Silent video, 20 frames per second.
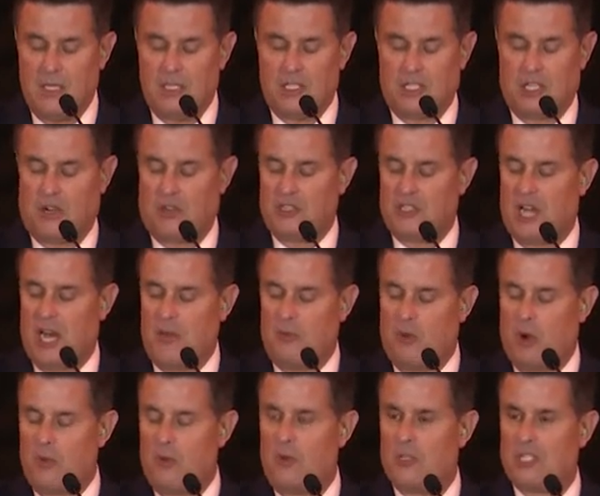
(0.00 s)
General Tom
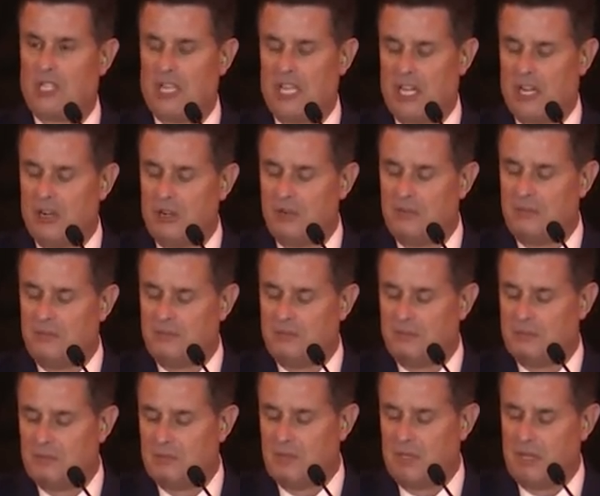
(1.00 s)
Moorman was a leader,
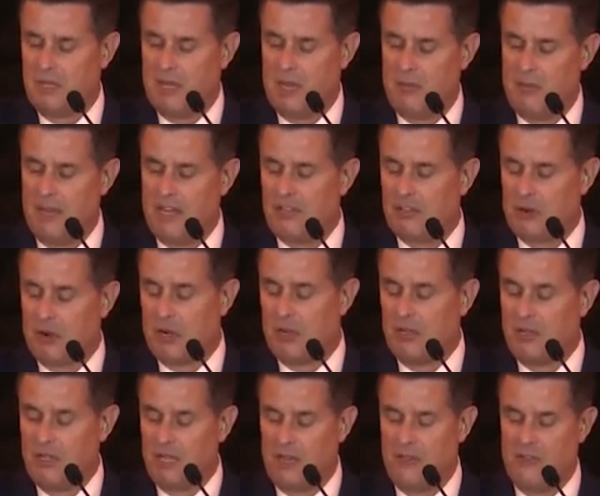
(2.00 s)
a mentor,
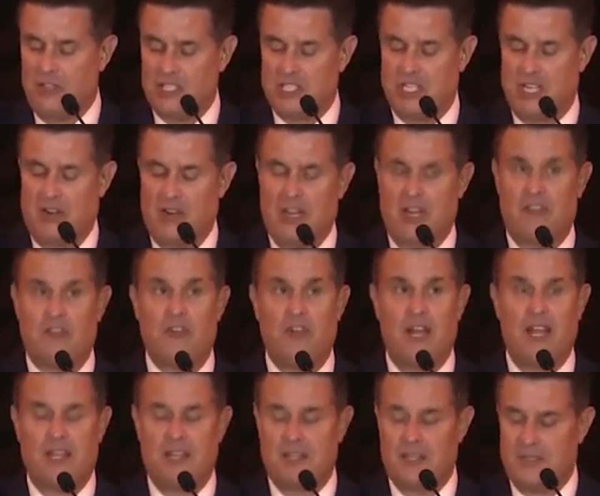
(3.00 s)
a visionary, and a
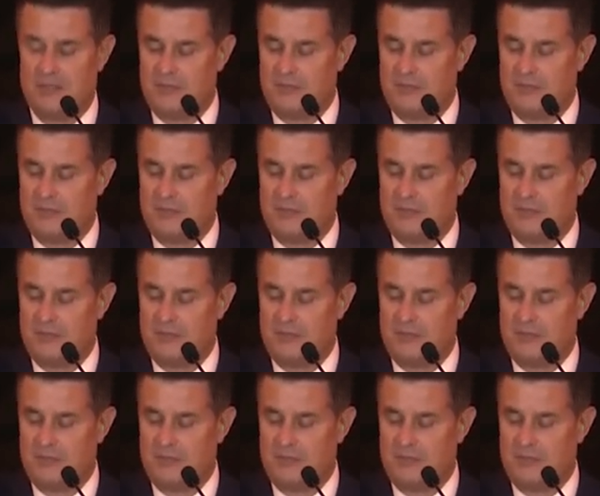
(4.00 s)
friend.